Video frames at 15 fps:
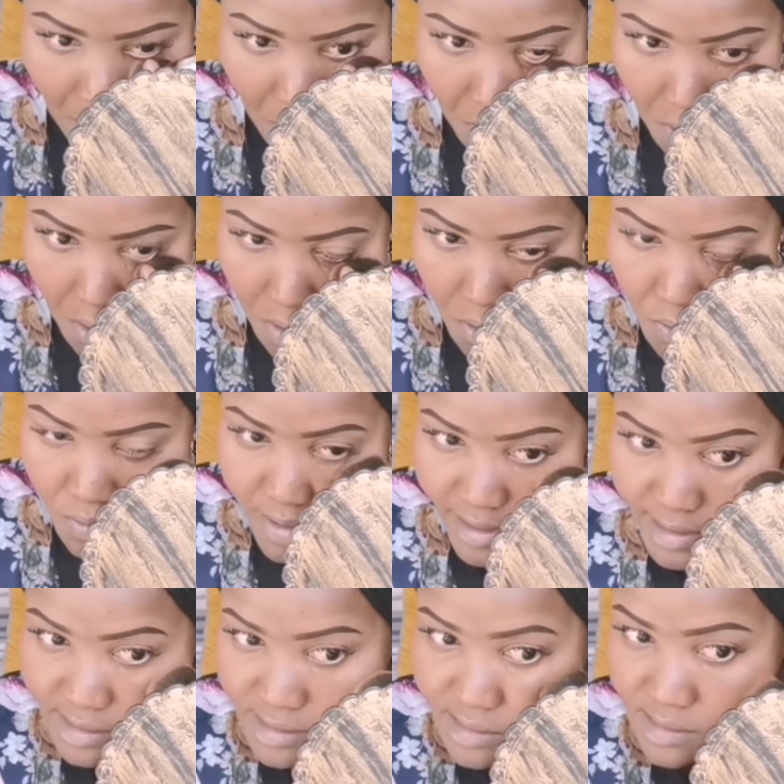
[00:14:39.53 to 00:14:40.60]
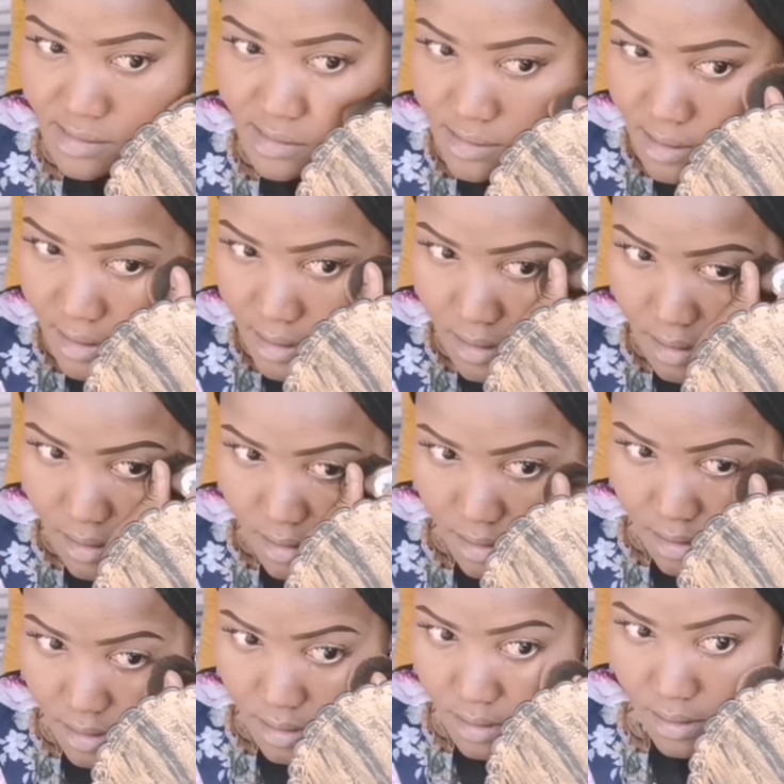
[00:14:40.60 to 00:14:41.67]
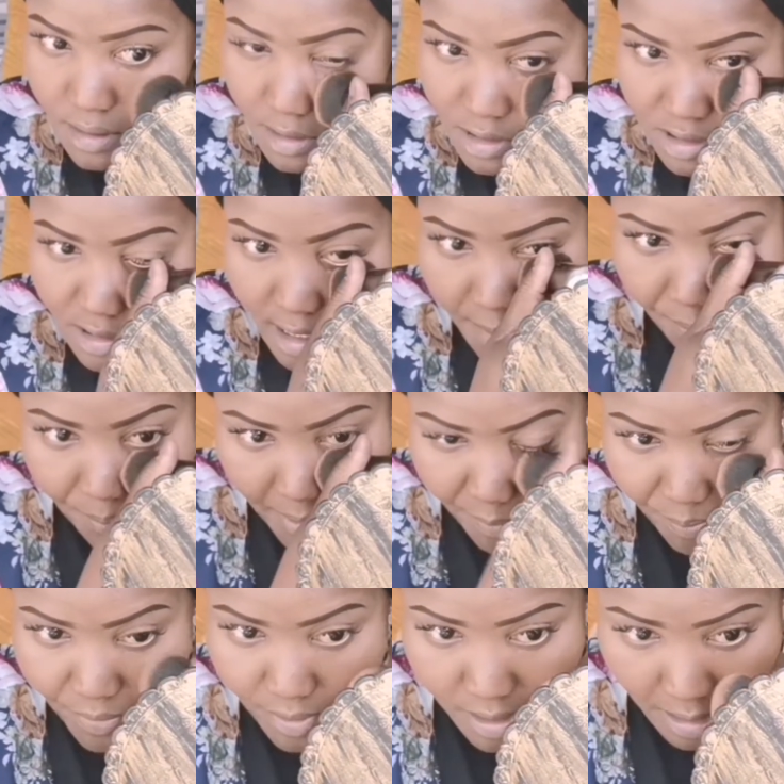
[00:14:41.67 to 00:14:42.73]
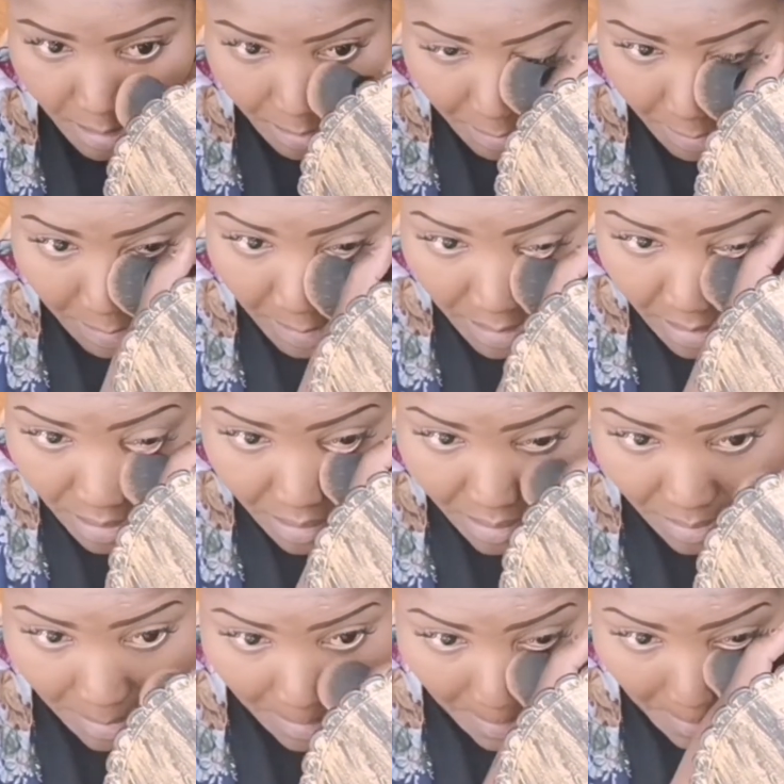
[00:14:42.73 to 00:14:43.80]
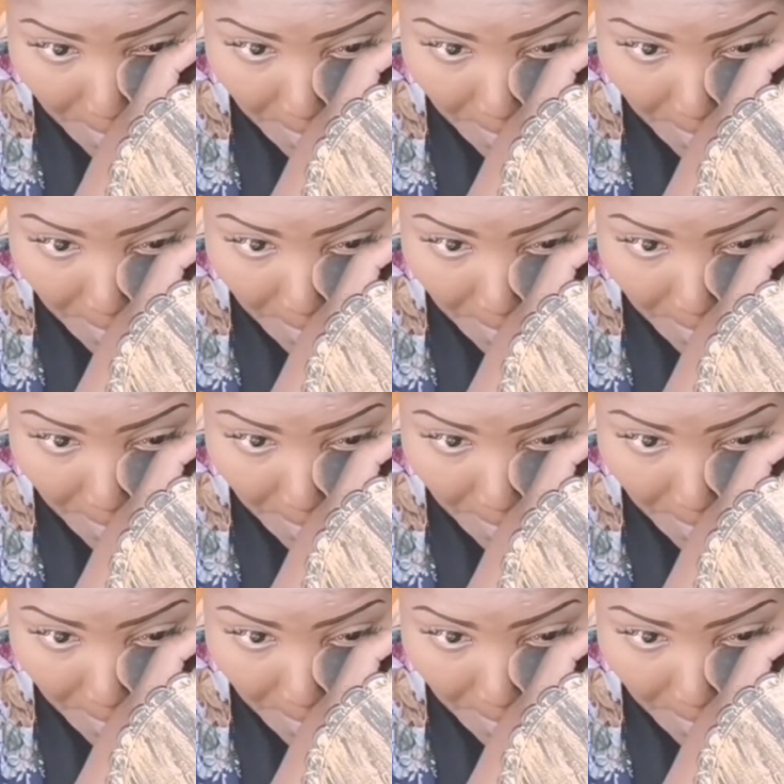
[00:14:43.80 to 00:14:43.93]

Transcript: I always tap my product in.